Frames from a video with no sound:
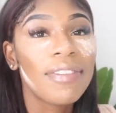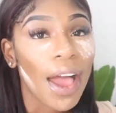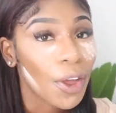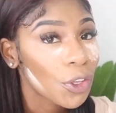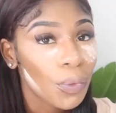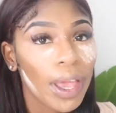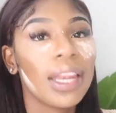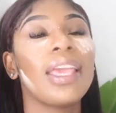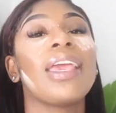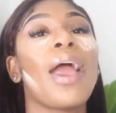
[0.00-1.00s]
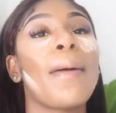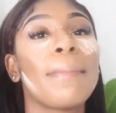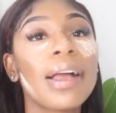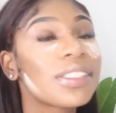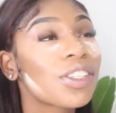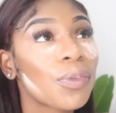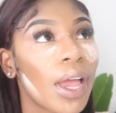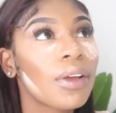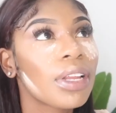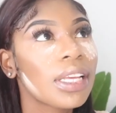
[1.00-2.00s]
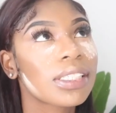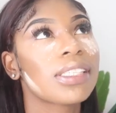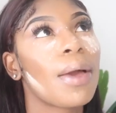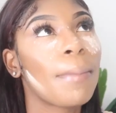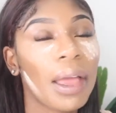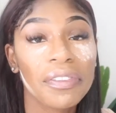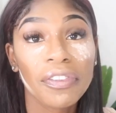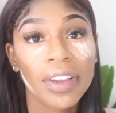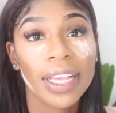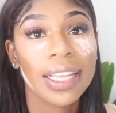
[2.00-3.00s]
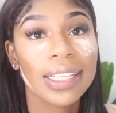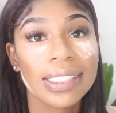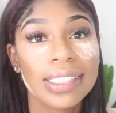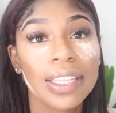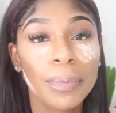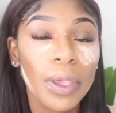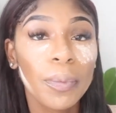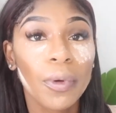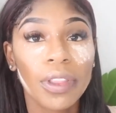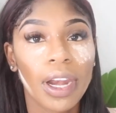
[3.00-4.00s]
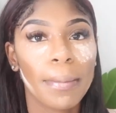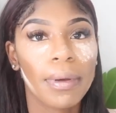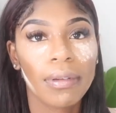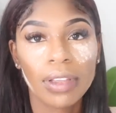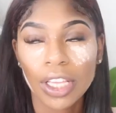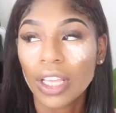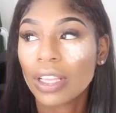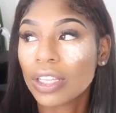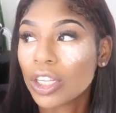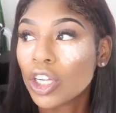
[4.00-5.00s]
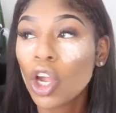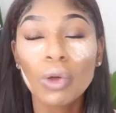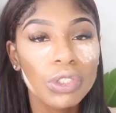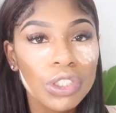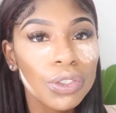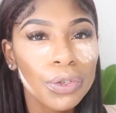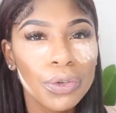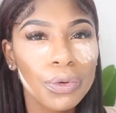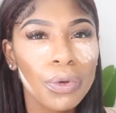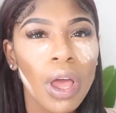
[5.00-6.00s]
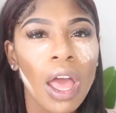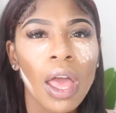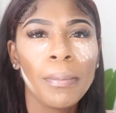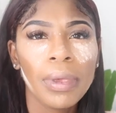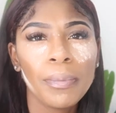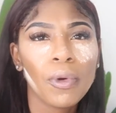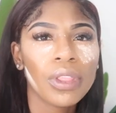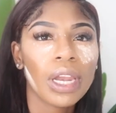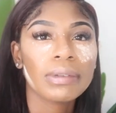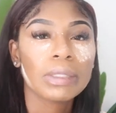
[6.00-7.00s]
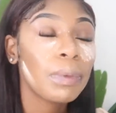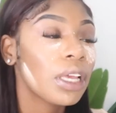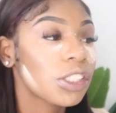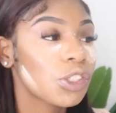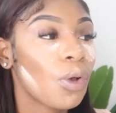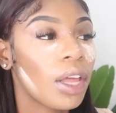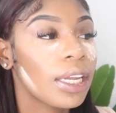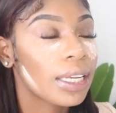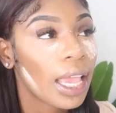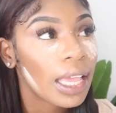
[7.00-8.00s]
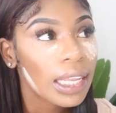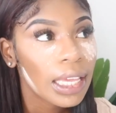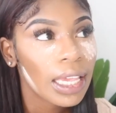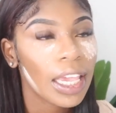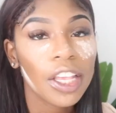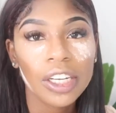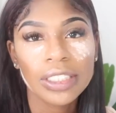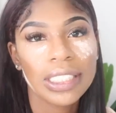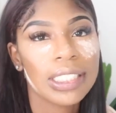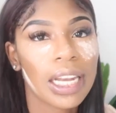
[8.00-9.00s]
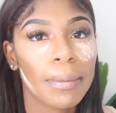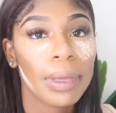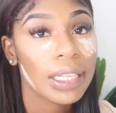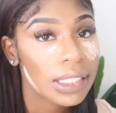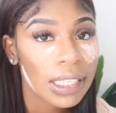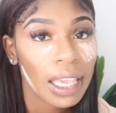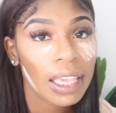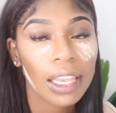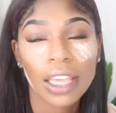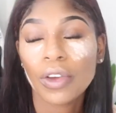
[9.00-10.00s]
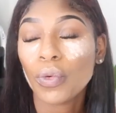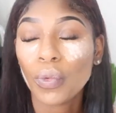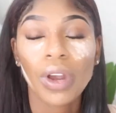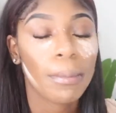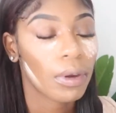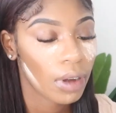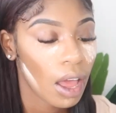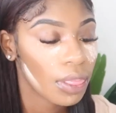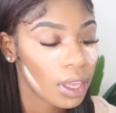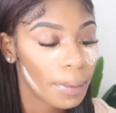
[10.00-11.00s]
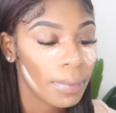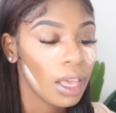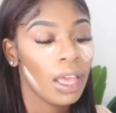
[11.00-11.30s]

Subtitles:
evaluating my surroundings, my friends, the people that I'm close to, people that I'm speaking to on a daily, energies that I'm intaking it when I'm around them.